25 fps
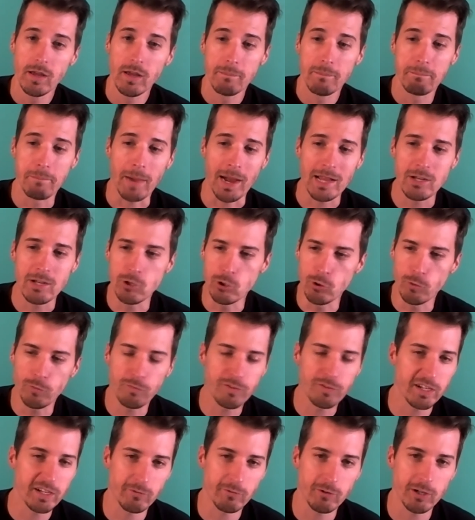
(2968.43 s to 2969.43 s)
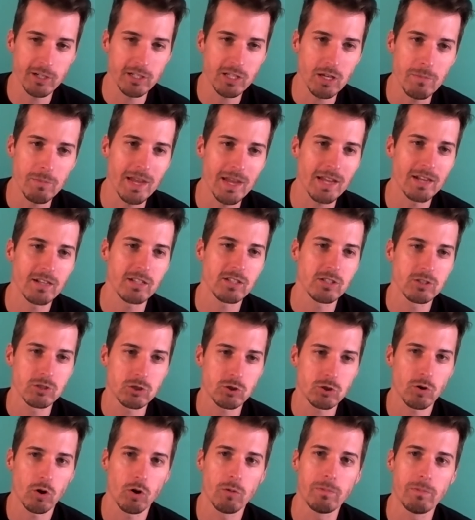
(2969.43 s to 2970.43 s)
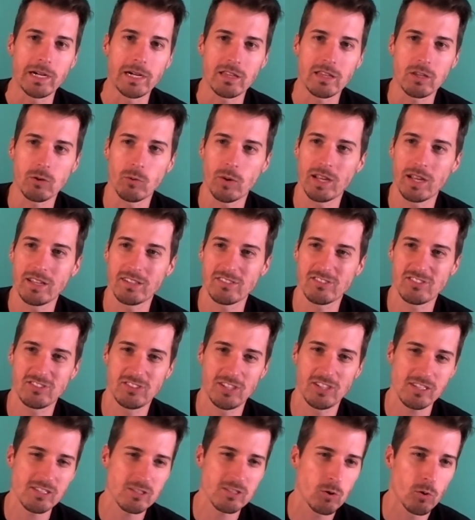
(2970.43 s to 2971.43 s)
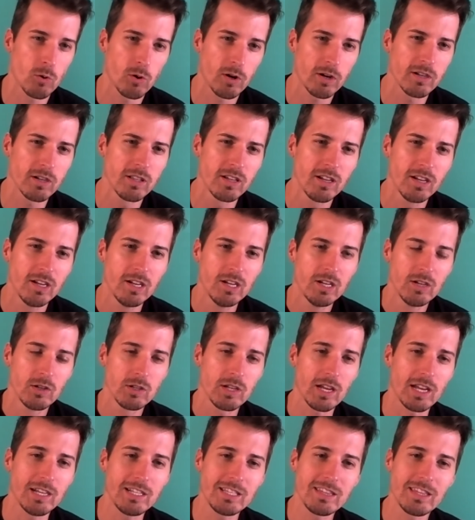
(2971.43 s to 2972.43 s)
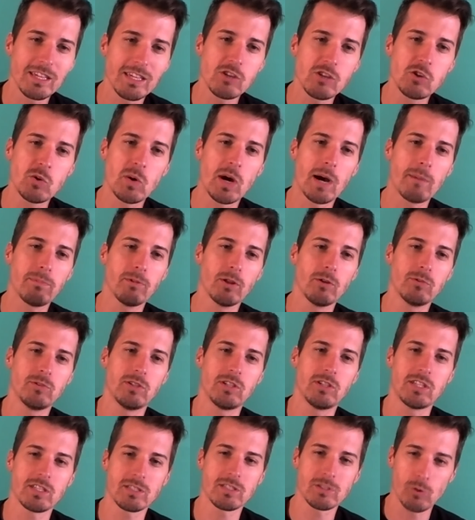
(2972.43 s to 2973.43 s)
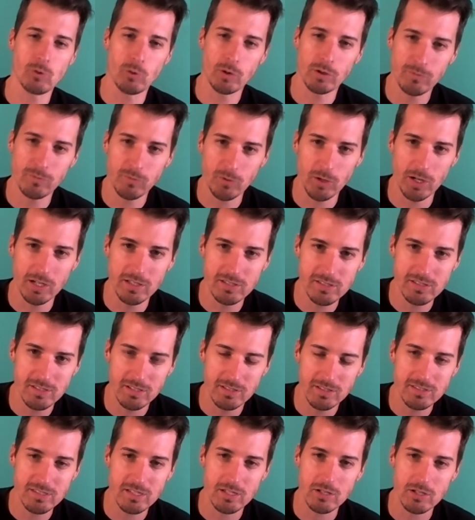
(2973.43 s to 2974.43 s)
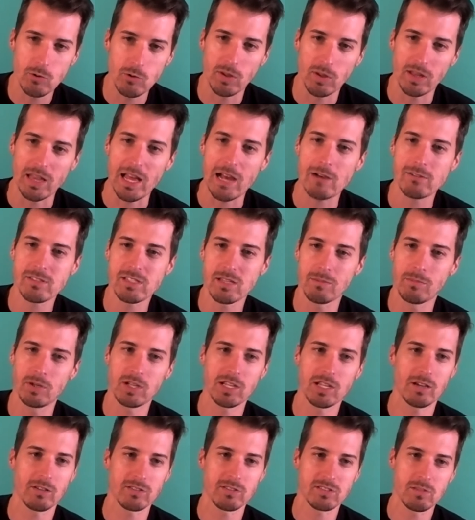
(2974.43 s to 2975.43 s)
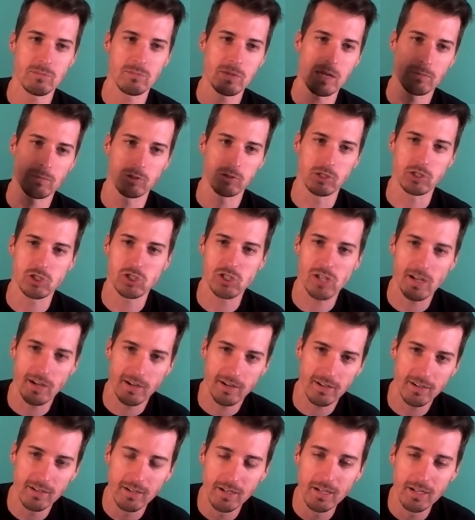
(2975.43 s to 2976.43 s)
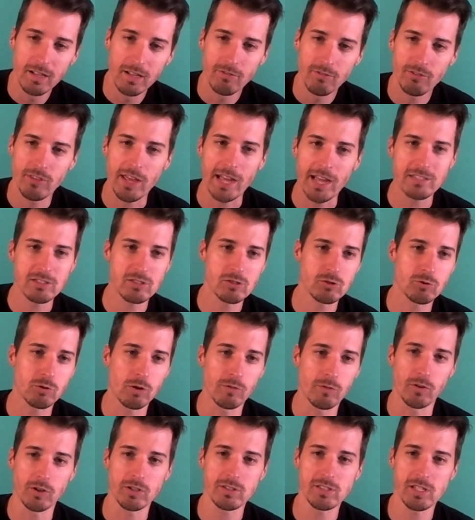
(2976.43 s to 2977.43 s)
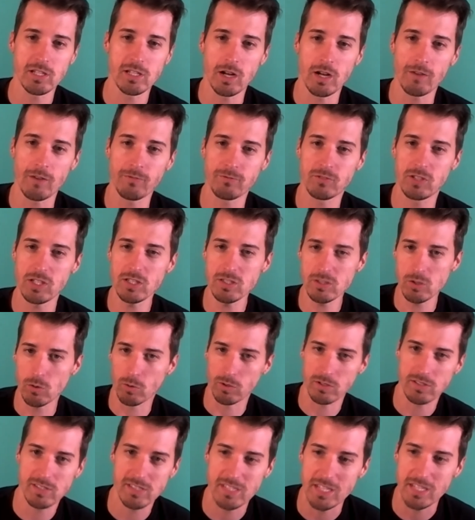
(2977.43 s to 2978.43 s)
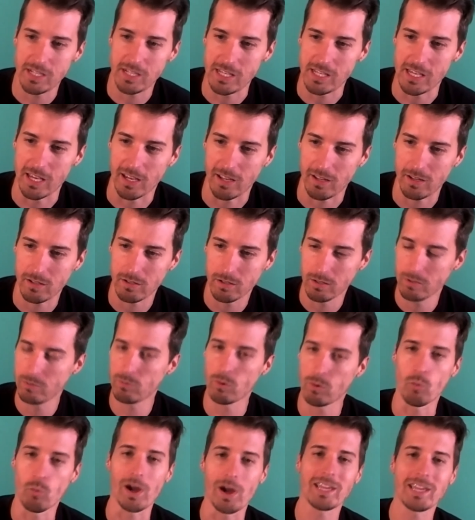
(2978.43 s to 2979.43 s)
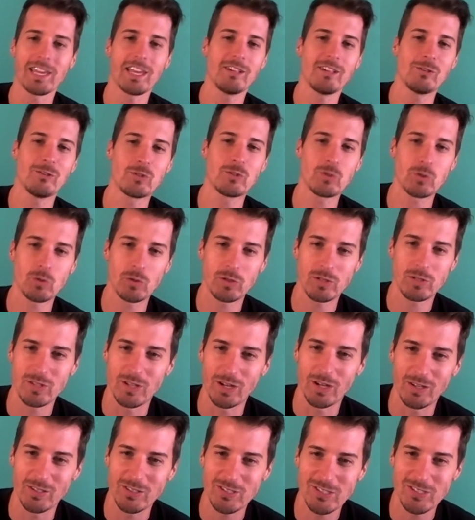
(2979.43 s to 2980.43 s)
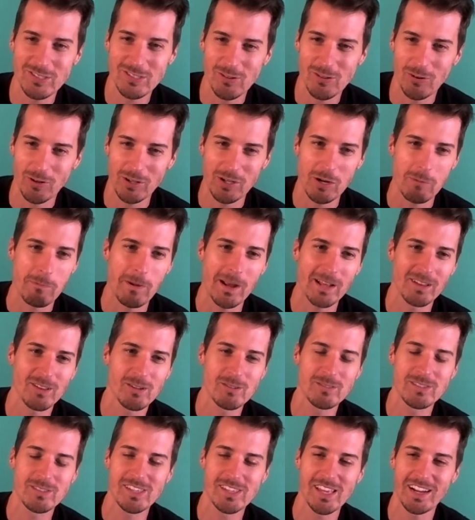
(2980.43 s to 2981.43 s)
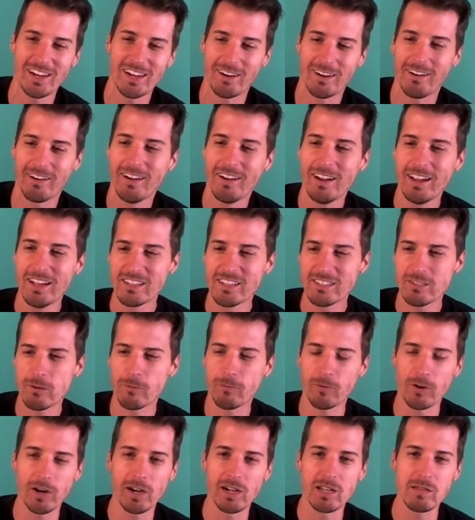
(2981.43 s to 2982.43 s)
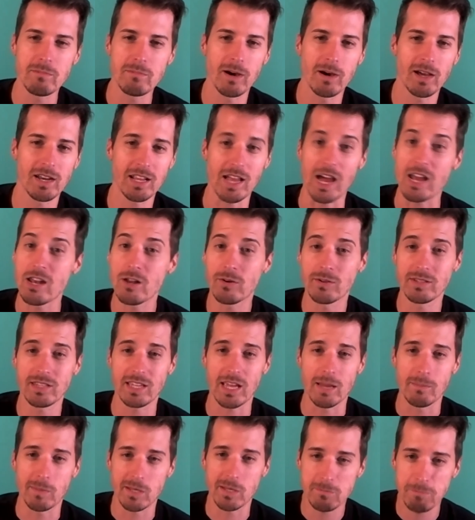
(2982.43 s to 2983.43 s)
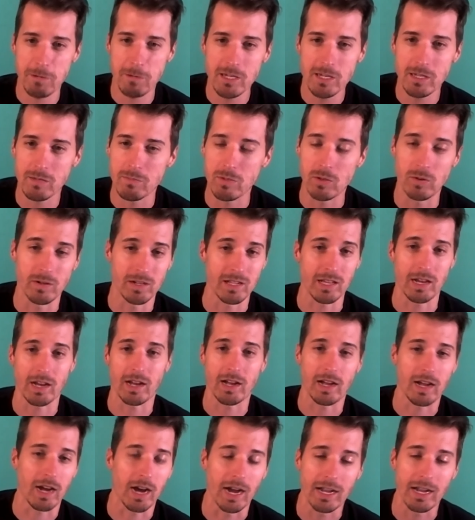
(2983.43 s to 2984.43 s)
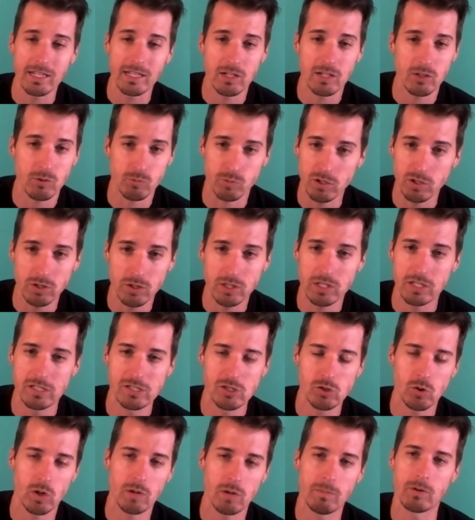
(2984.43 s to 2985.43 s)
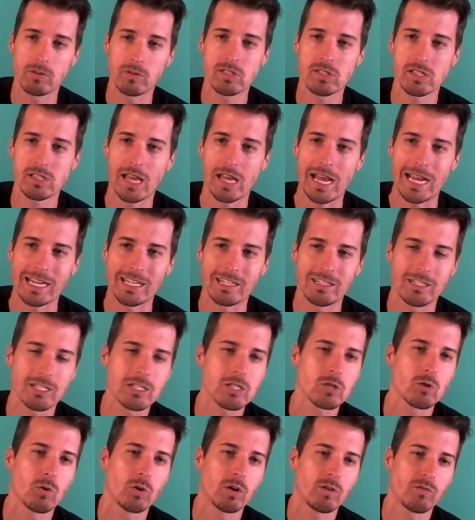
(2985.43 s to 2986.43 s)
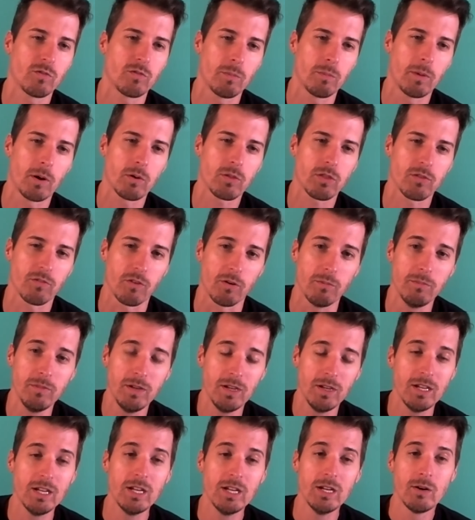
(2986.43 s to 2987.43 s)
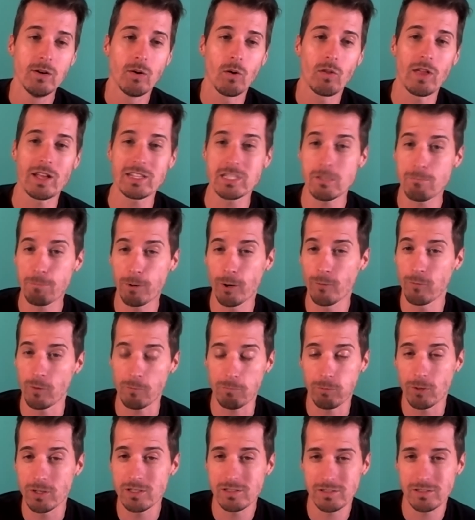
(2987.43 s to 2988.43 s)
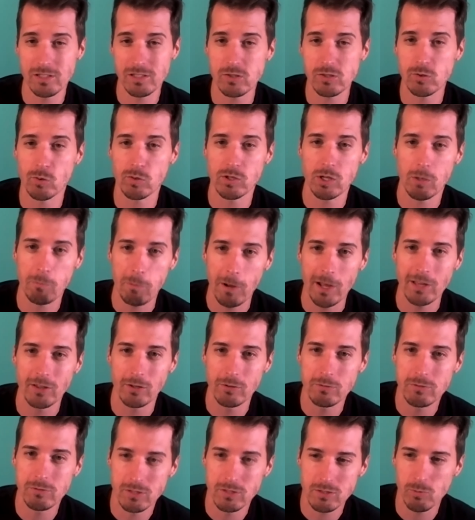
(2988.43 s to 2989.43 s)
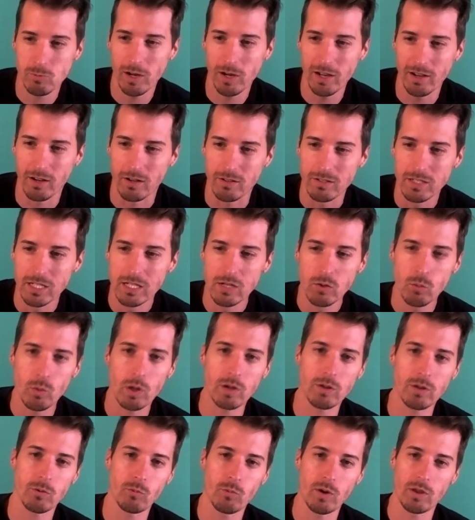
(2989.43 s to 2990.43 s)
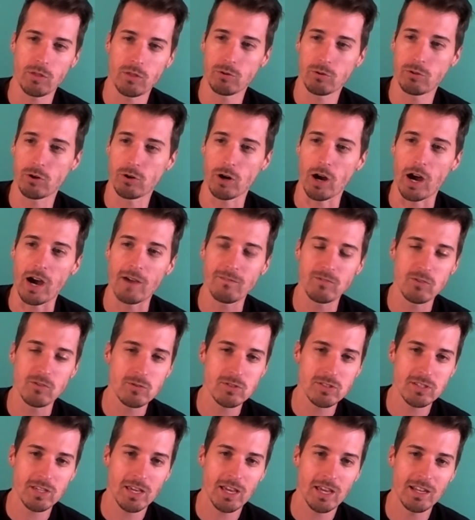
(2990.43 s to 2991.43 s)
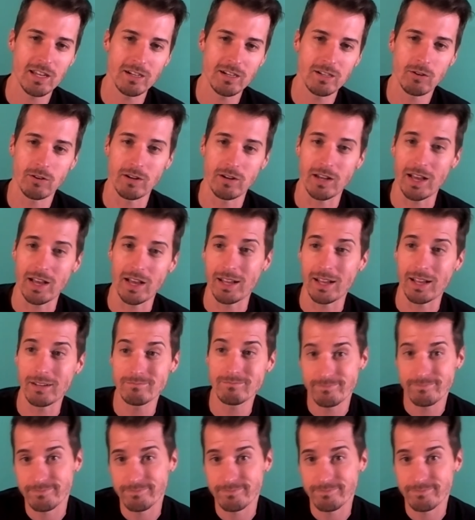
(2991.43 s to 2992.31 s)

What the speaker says: My new favorite command and control, by the way, is Discord. Anything you upload to Discord, for instance, that you allow somebody else to be able to share, that's traversing off Discord CDN. Well, why can't you store your payloads there? So for anybody I know in the MSP community, I really enjoy both Slack and Discord for both of them. Well, that's a perfect place to store your payloads as well, whether they're obfuscated or not.